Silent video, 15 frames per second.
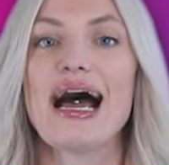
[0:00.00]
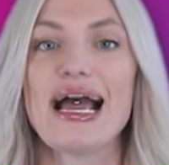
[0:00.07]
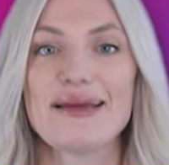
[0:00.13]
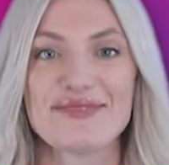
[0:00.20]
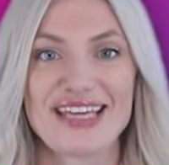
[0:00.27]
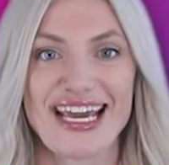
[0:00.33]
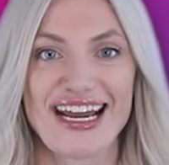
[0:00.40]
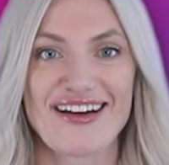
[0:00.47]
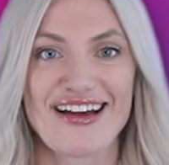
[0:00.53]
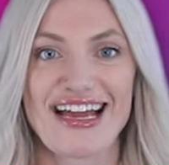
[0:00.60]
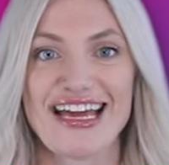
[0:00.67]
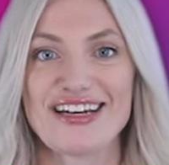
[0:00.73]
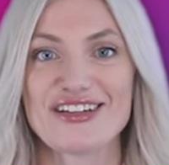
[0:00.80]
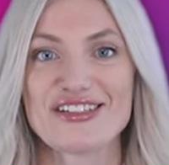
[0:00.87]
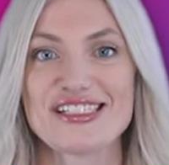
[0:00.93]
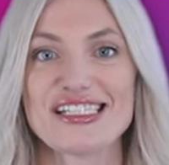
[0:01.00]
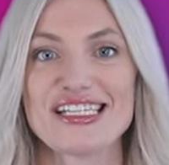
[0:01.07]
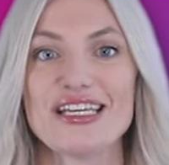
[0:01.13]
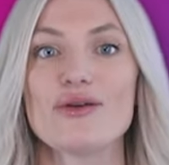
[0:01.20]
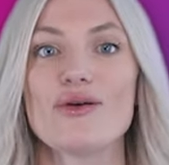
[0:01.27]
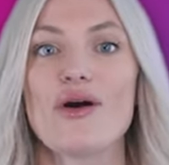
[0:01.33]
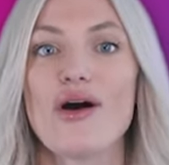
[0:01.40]
I'm Kara and I'll
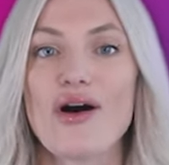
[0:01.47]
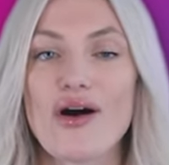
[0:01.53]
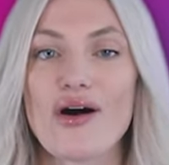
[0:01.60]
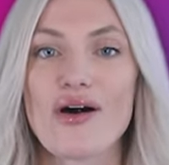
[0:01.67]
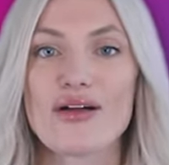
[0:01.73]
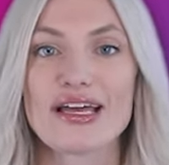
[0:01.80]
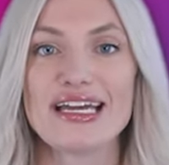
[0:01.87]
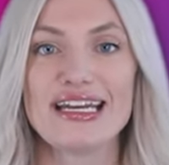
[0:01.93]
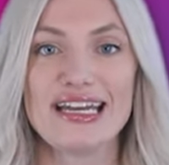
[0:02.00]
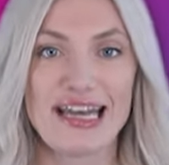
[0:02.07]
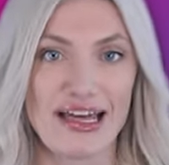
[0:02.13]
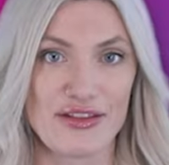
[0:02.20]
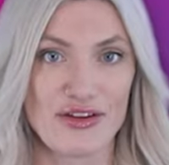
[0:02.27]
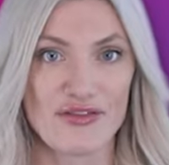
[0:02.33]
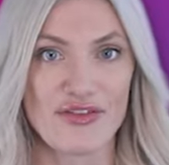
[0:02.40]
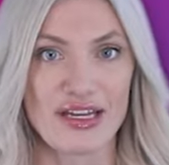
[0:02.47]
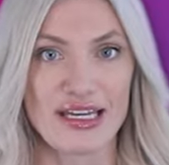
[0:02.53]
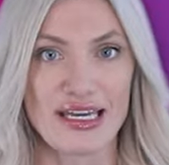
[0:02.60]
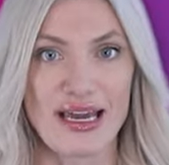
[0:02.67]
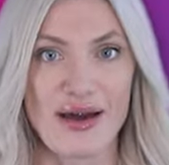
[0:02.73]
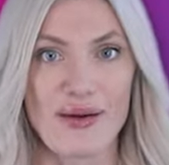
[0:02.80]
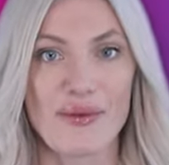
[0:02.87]
see you all in another
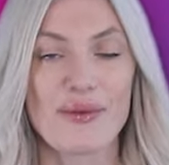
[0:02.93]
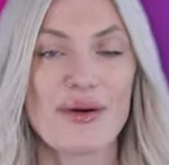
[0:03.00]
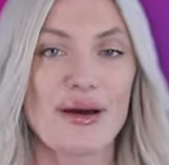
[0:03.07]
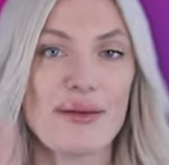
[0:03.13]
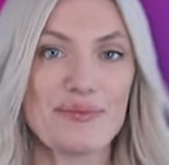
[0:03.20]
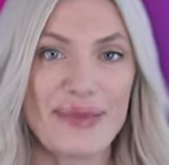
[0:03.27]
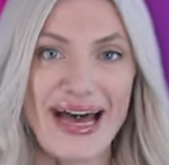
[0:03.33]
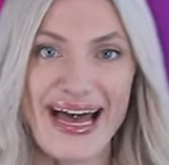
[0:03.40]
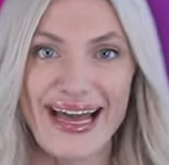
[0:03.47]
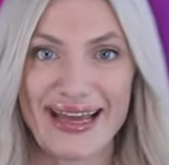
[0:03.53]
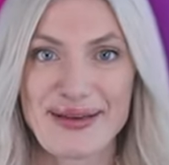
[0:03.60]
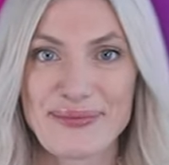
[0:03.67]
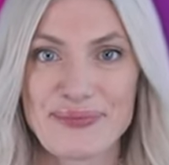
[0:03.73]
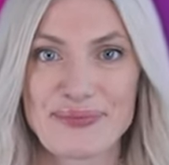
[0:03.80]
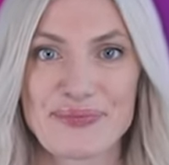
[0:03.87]
video. Bye.